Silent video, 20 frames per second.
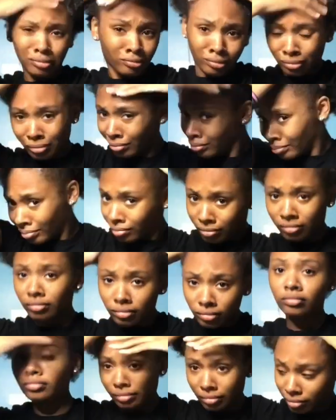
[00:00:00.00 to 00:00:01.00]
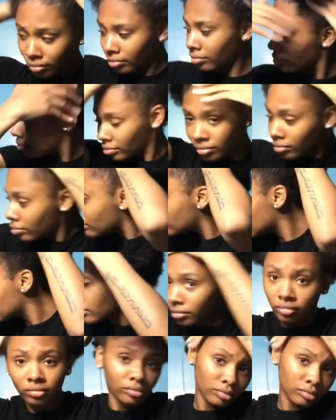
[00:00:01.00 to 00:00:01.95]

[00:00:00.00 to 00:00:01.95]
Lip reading: Smoothing Oil by Garnier.